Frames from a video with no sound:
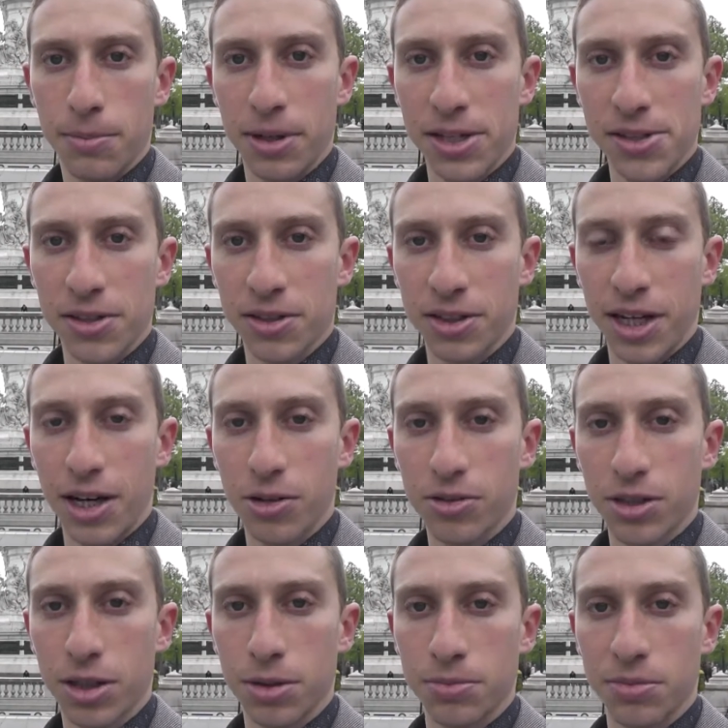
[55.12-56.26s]
based on the
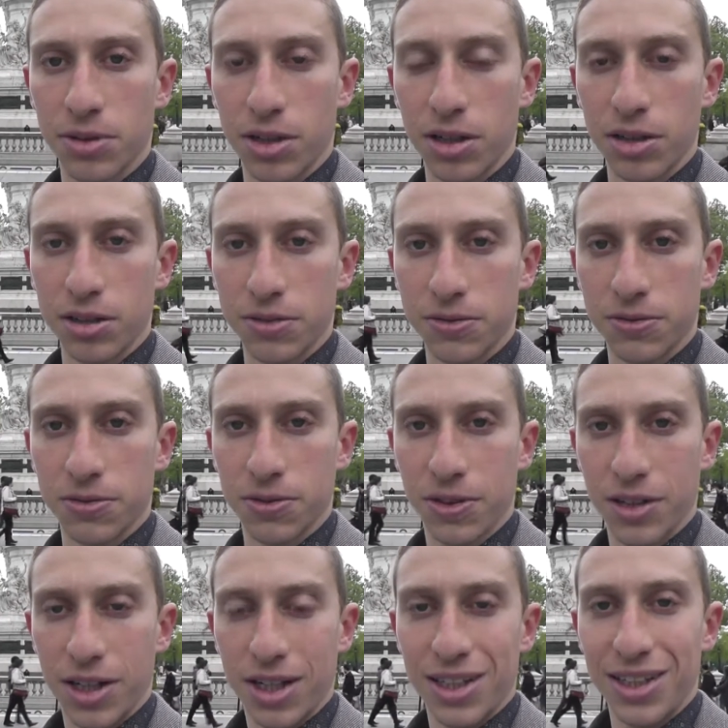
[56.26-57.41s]
outcome of
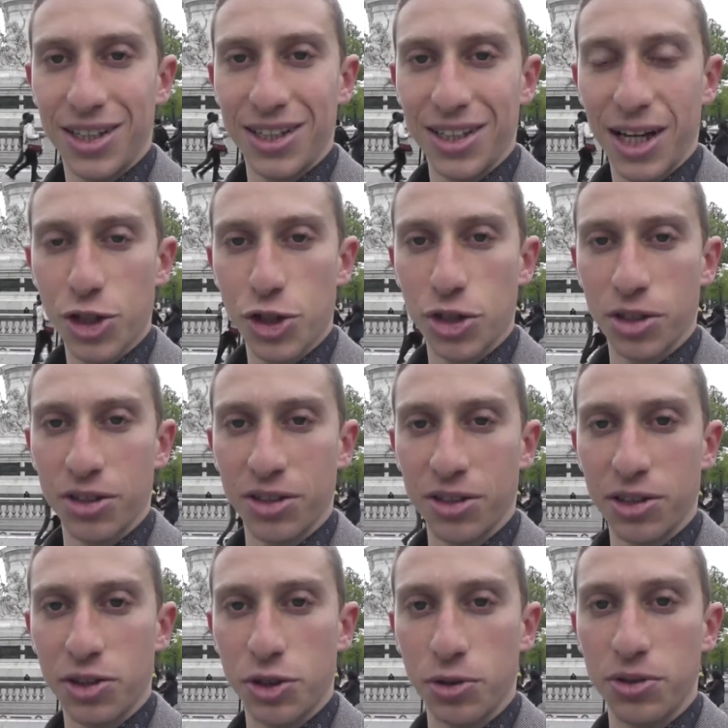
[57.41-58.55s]
the election
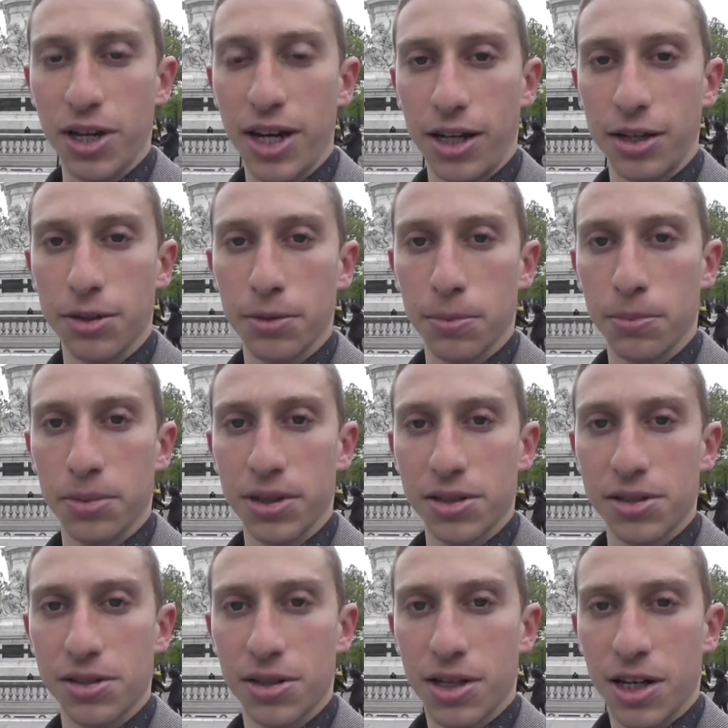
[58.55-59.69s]
today. But
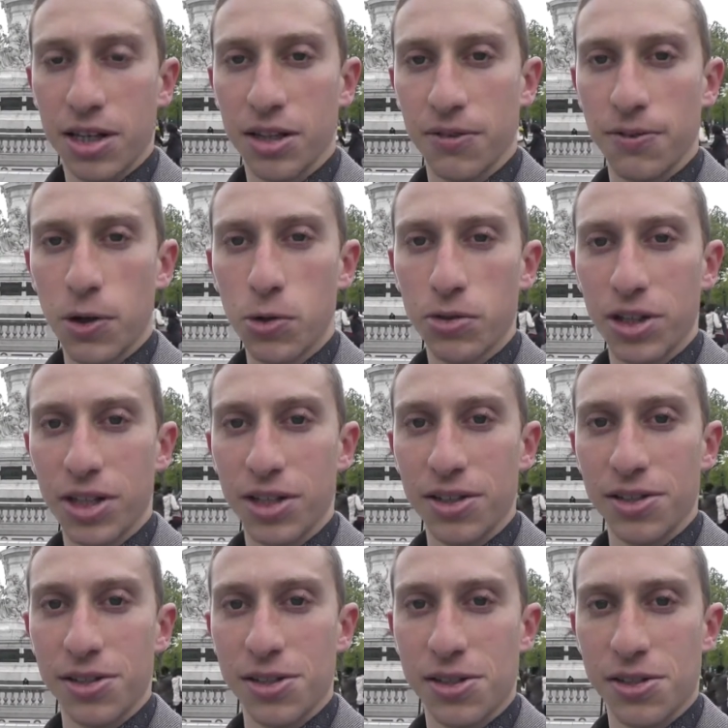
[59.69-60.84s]
the vote
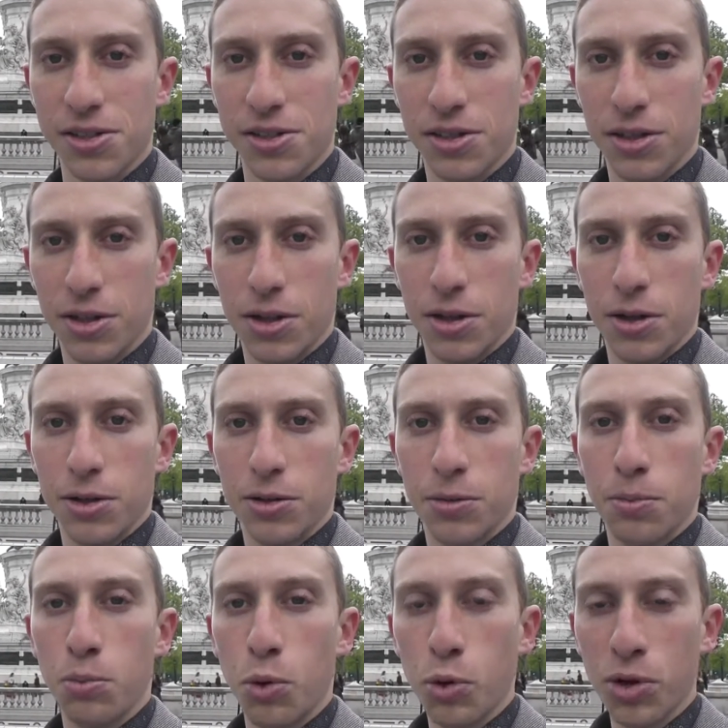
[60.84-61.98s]
is
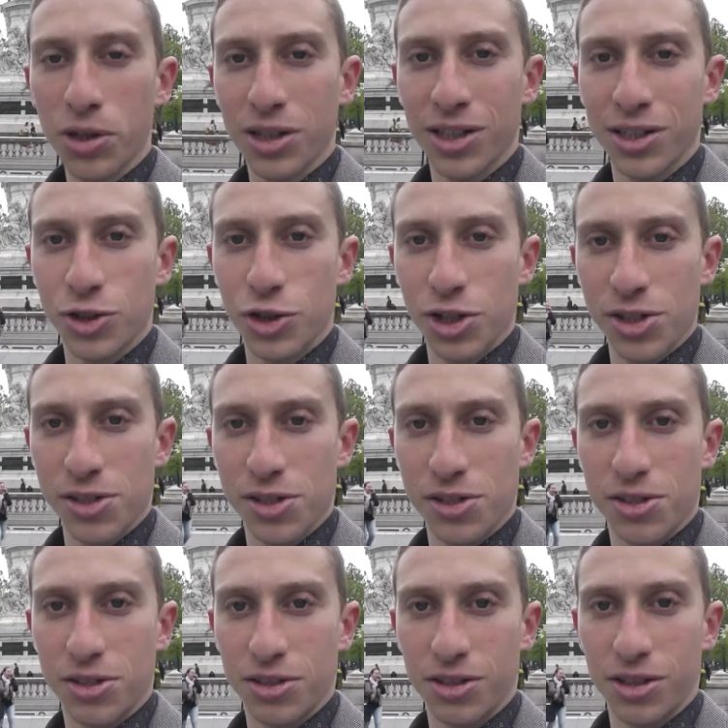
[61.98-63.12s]
more than
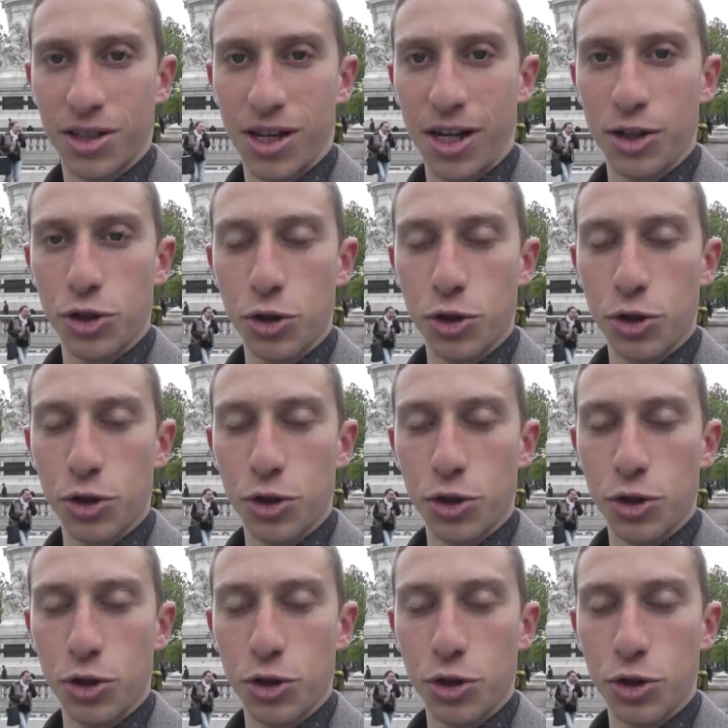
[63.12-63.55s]
just a